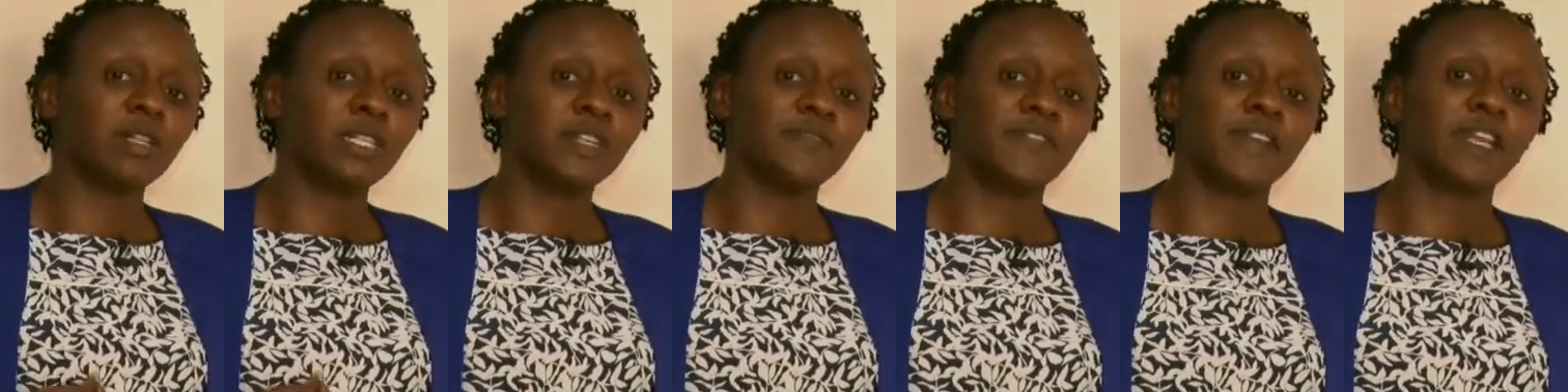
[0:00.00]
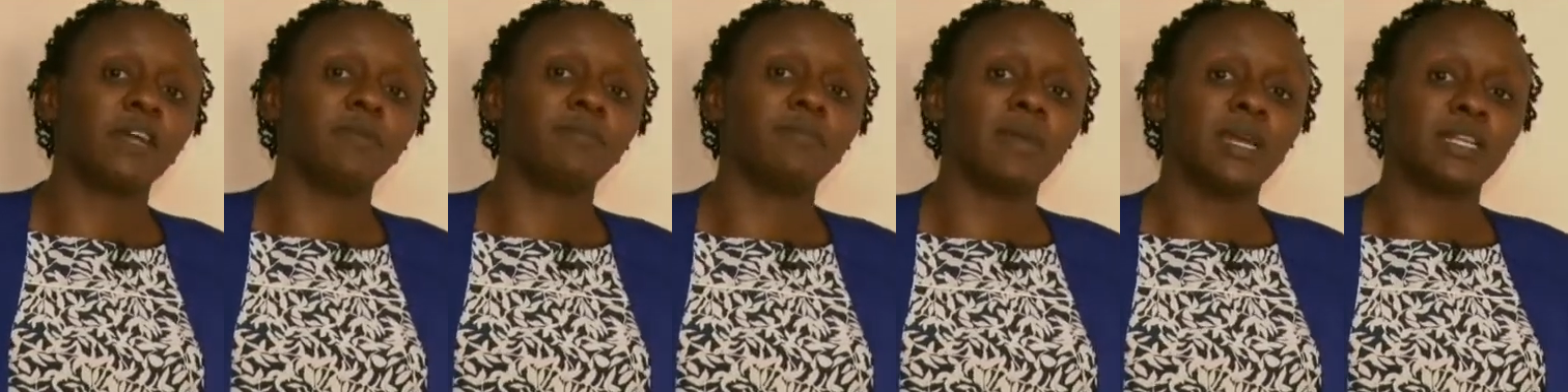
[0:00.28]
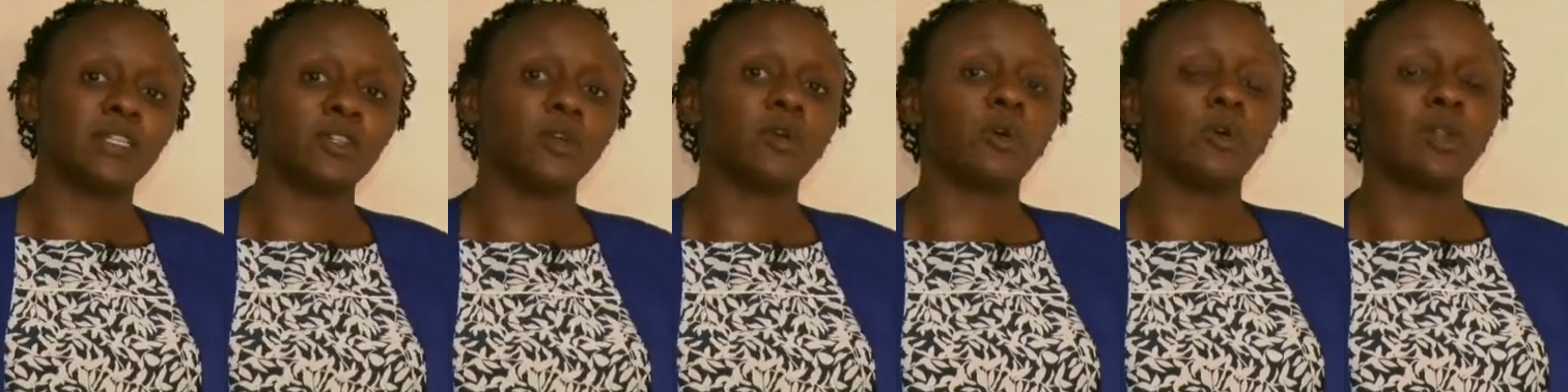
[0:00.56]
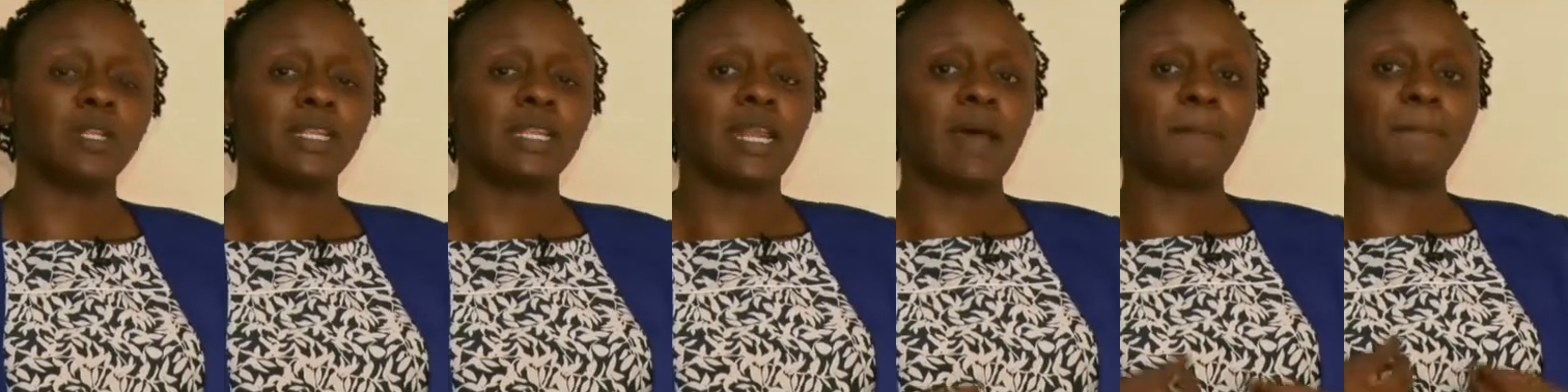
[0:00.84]
Development
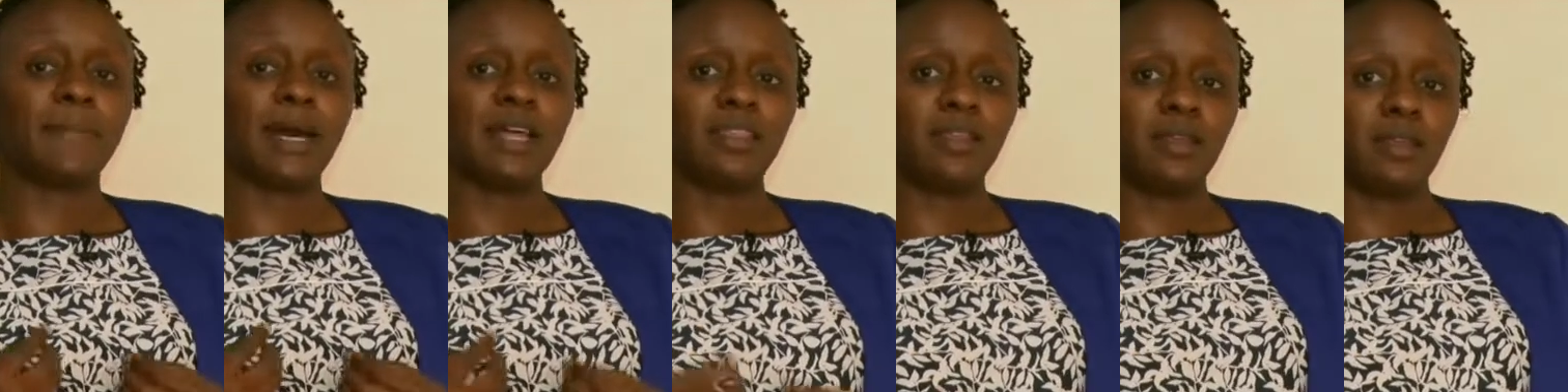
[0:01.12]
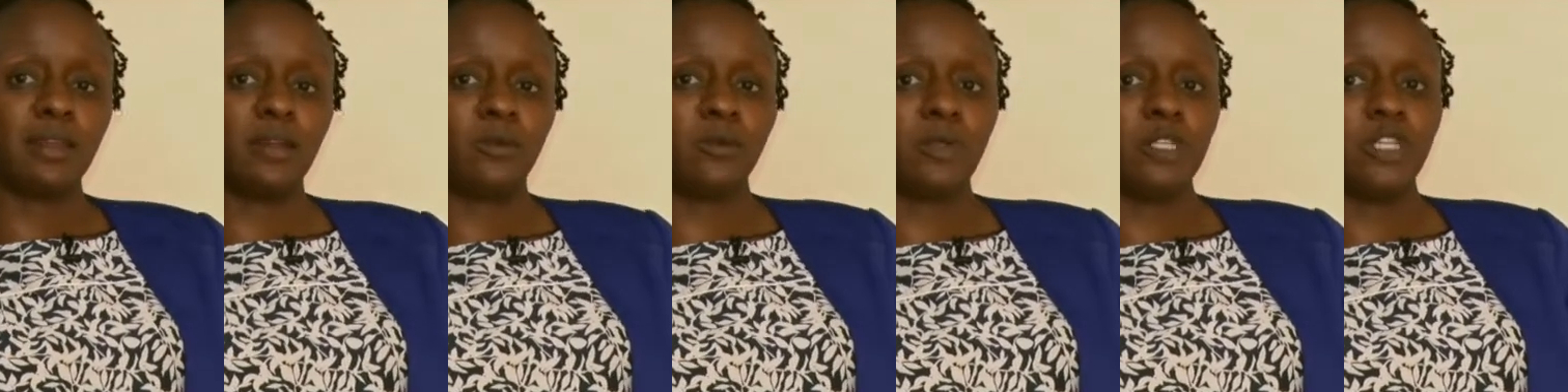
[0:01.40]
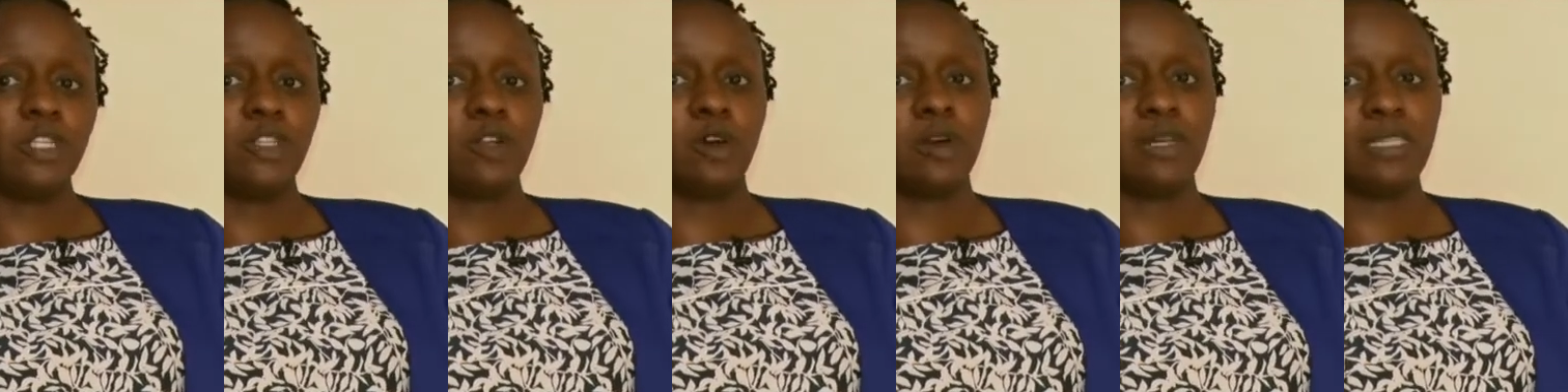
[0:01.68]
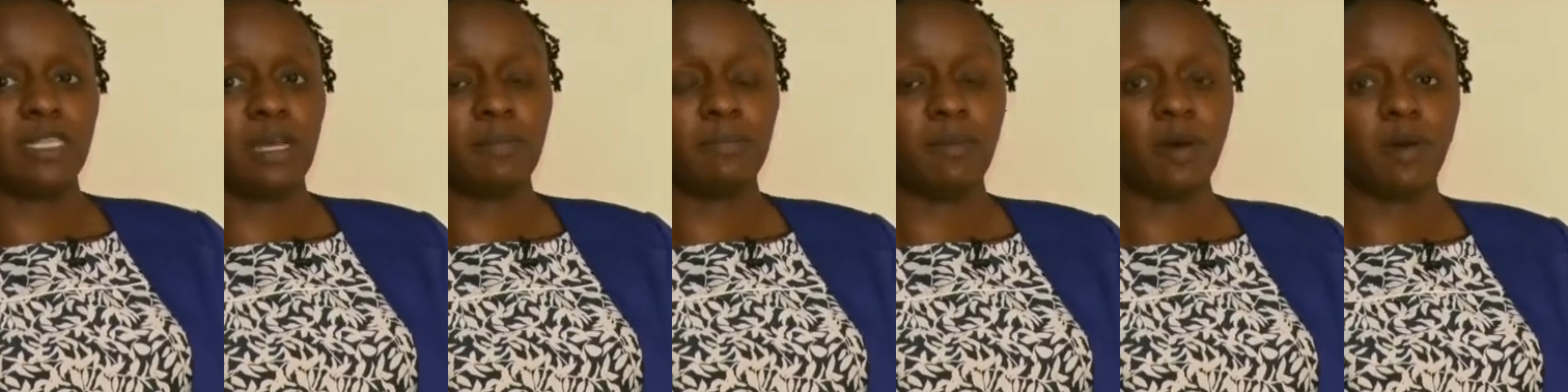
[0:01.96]
Goal number 3, which
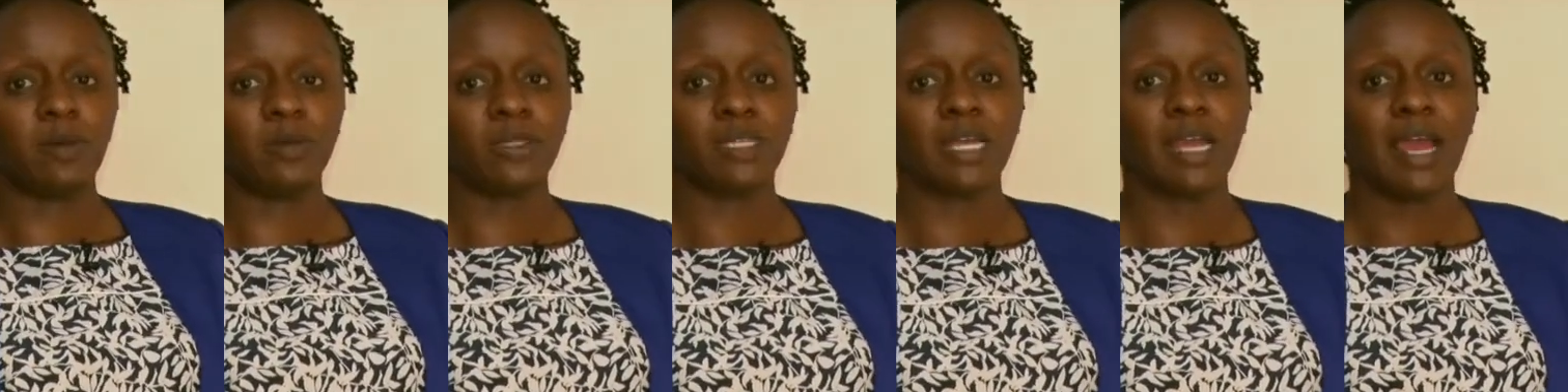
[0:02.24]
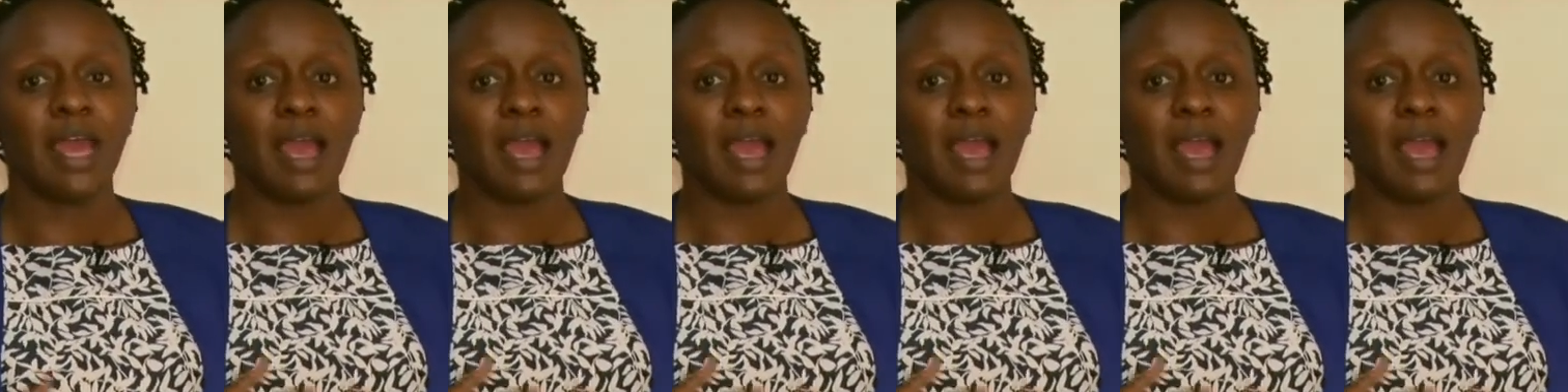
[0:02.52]
talks about